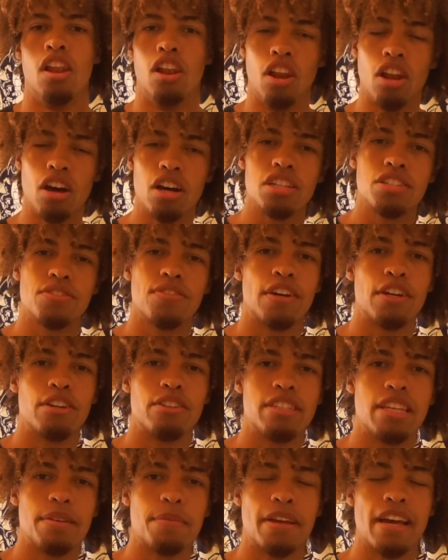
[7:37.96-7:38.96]
Last
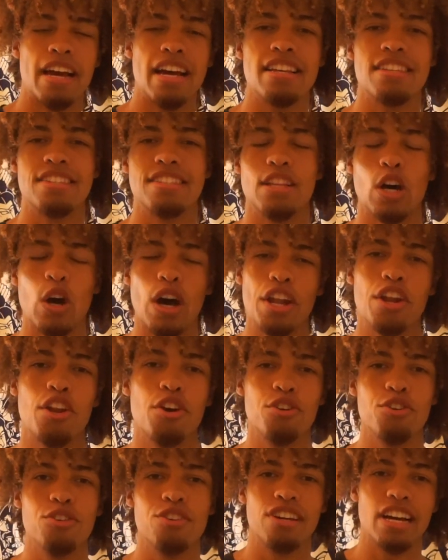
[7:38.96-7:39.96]
final tip, guys. Now I
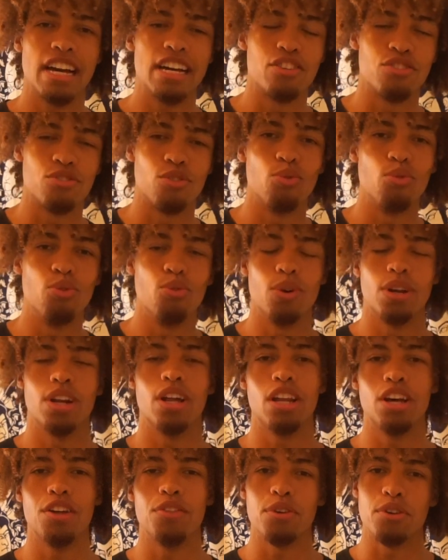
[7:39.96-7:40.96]
know you guys all want
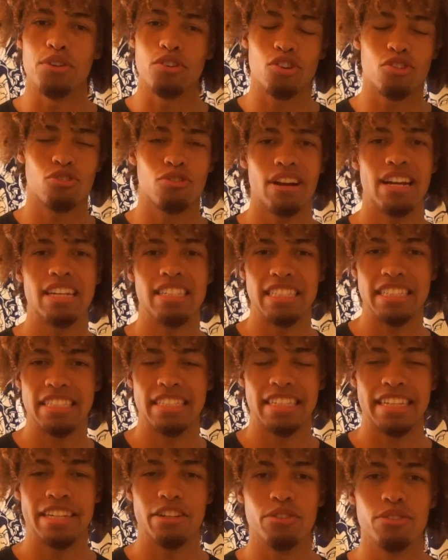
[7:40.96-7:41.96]
to learn those crazy
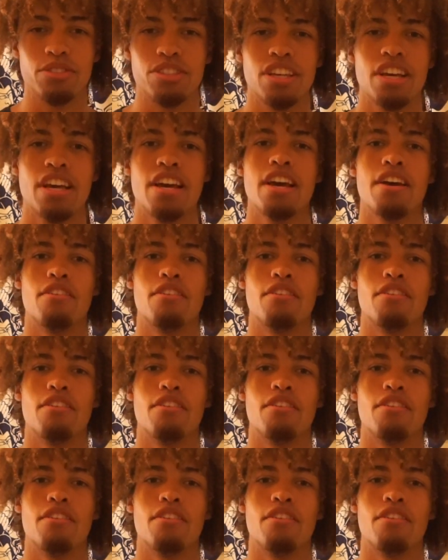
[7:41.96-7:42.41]
skills.